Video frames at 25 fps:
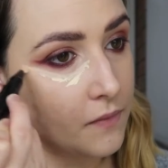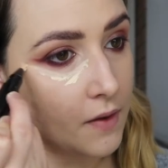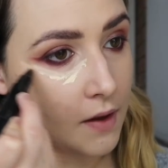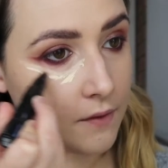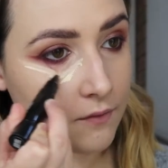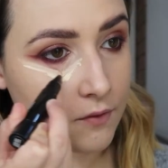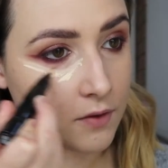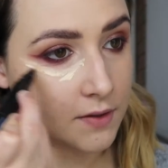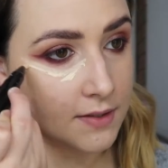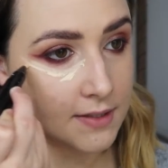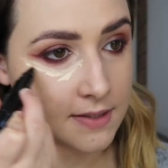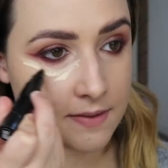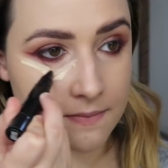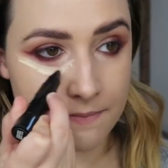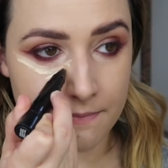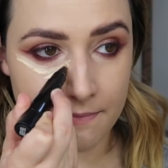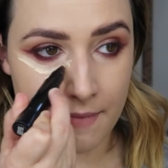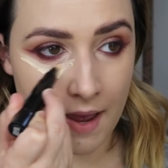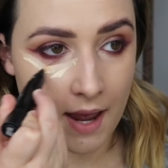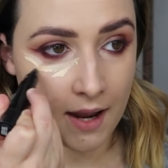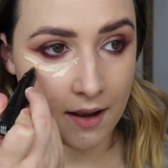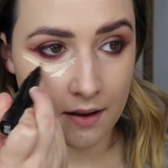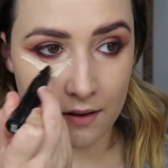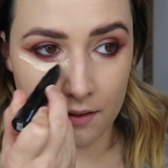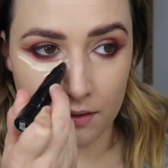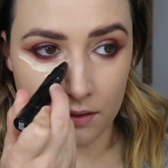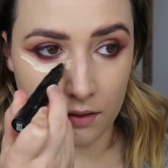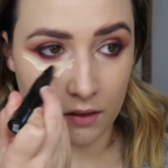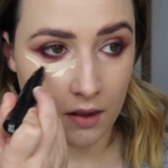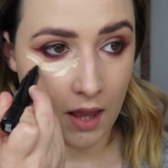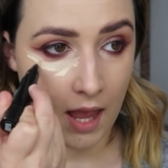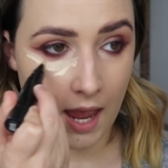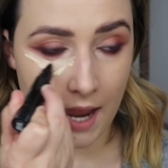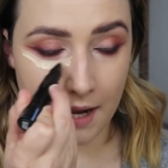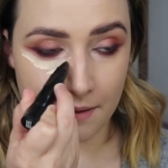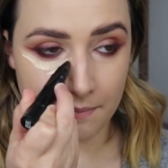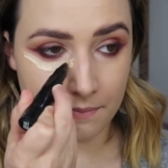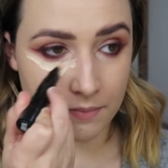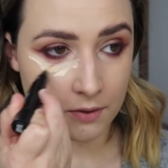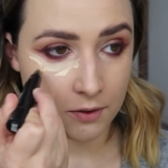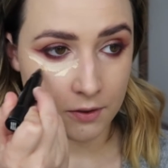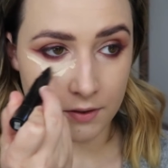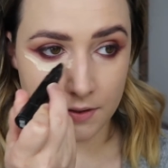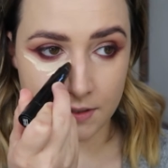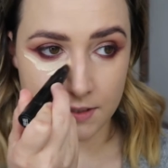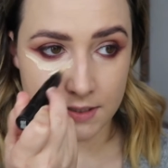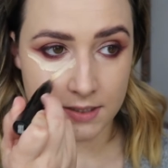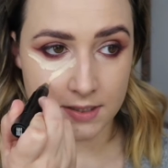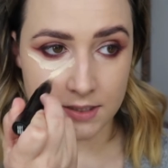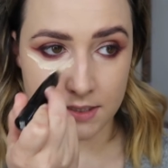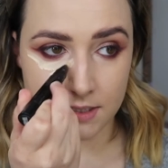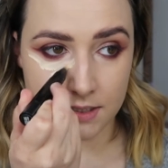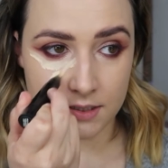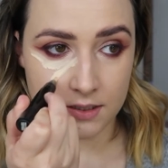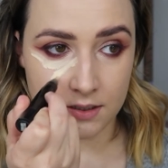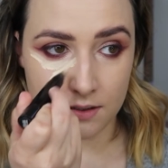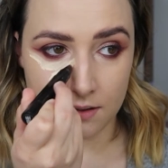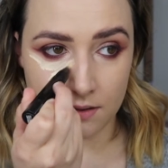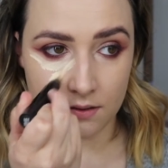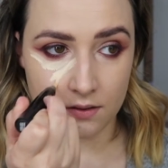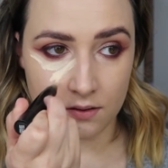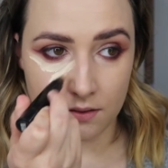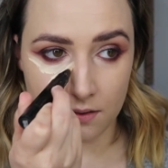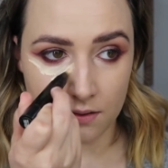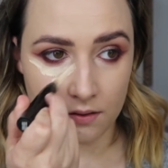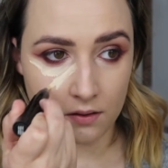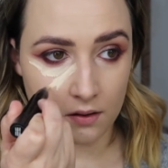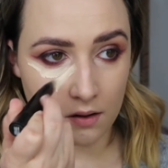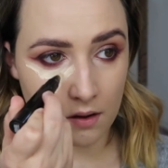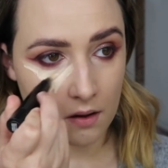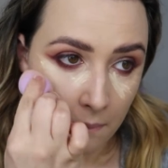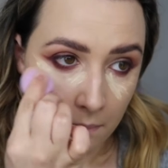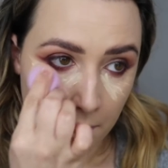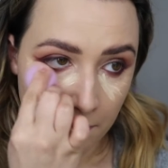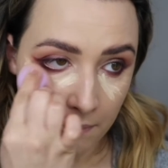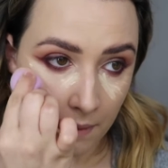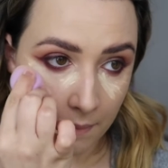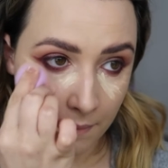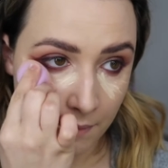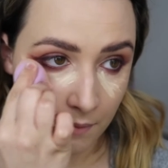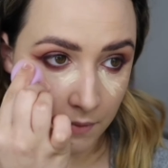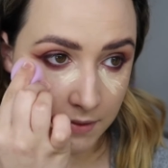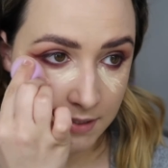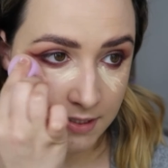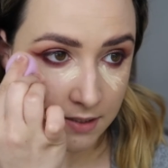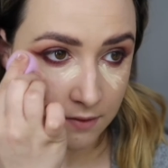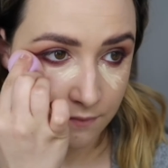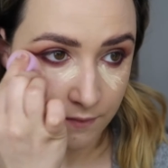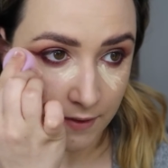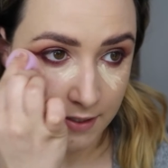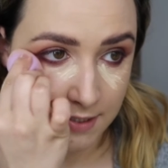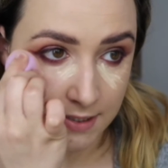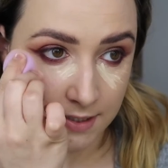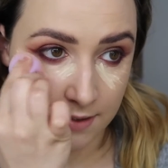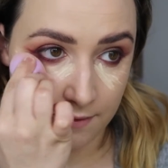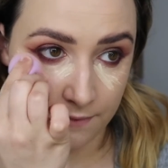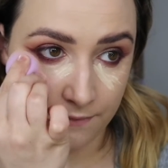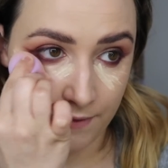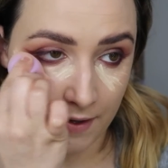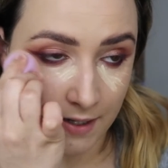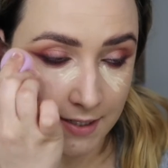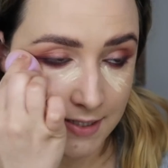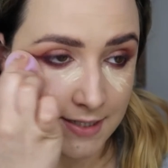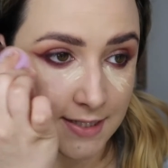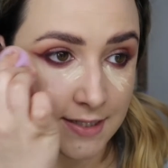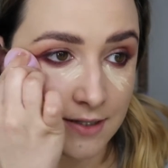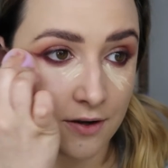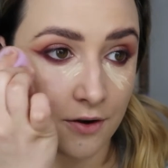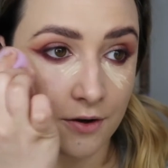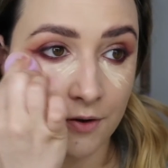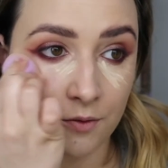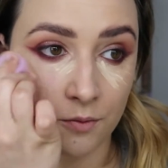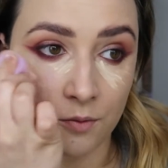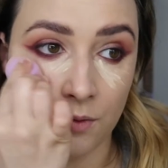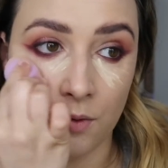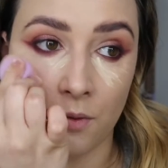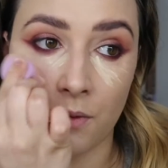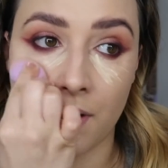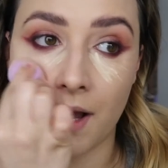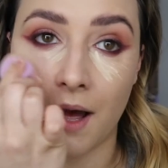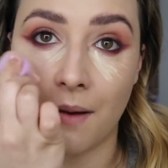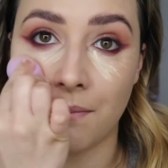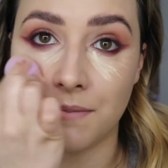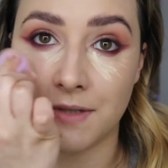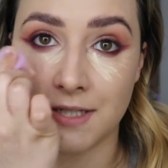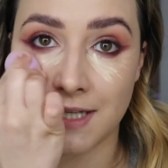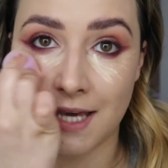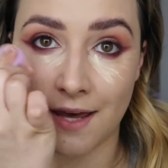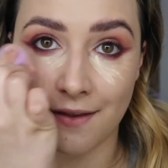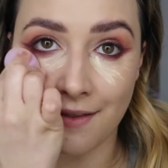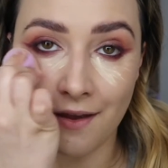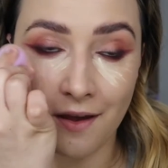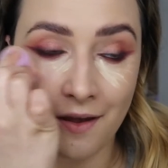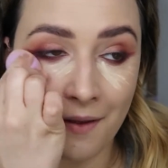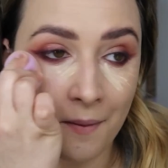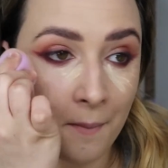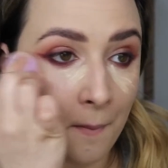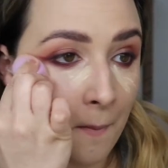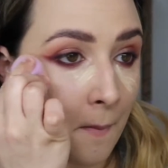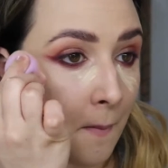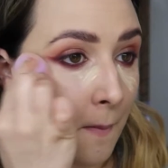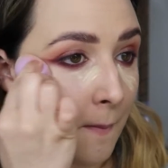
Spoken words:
I've got some MAC Light Boost Maybe once the rest of the face is on, it will all come together.